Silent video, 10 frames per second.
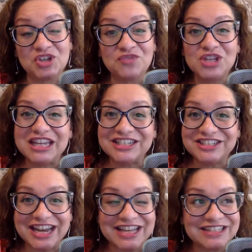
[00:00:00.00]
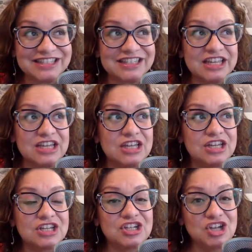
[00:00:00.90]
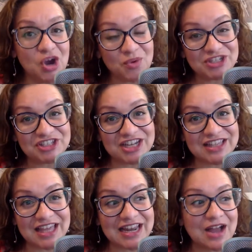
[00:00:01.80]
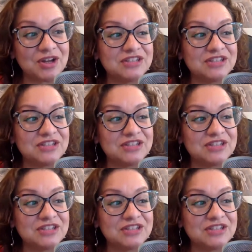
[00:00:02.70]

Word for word: So if you get a chance, Go and check that out.